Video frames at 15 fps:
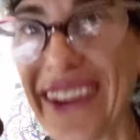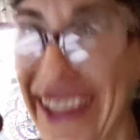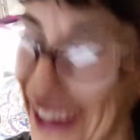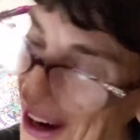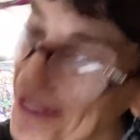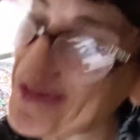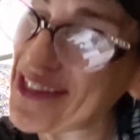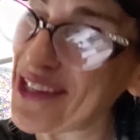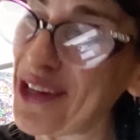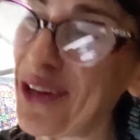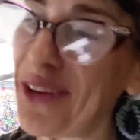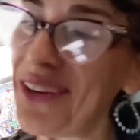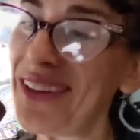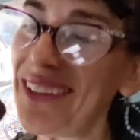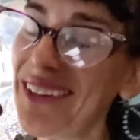What are you up
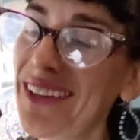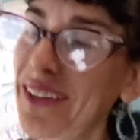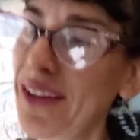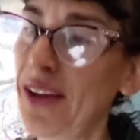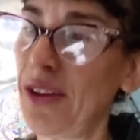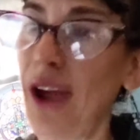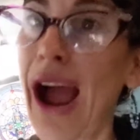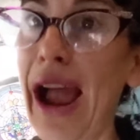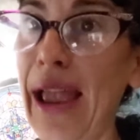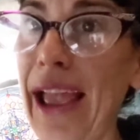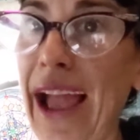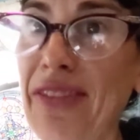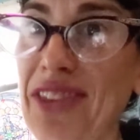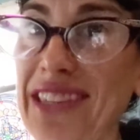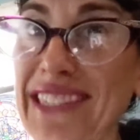to?
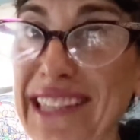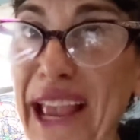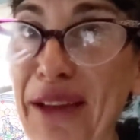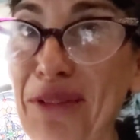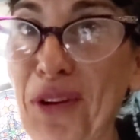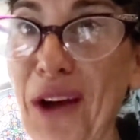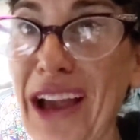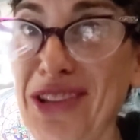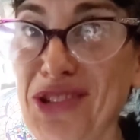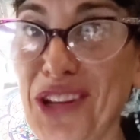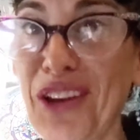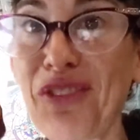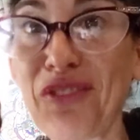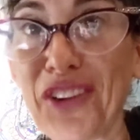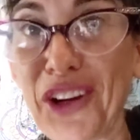I had the same
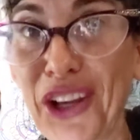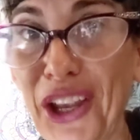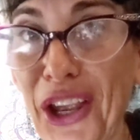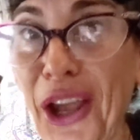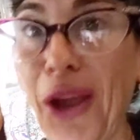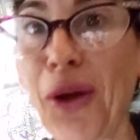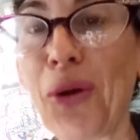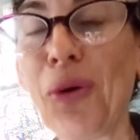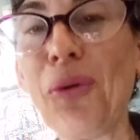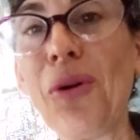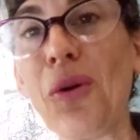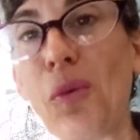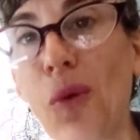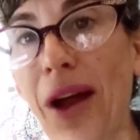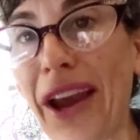question for you.
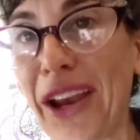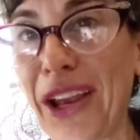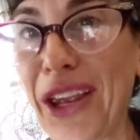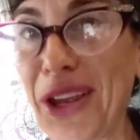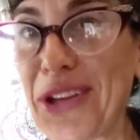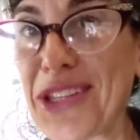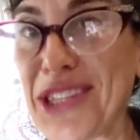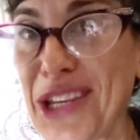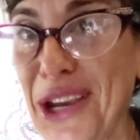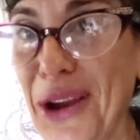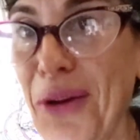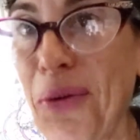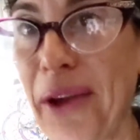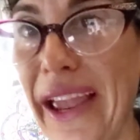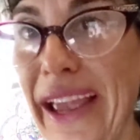What are
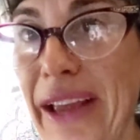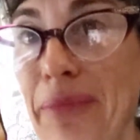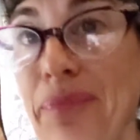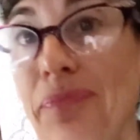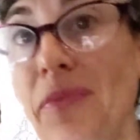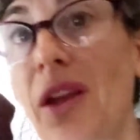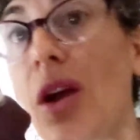you doing?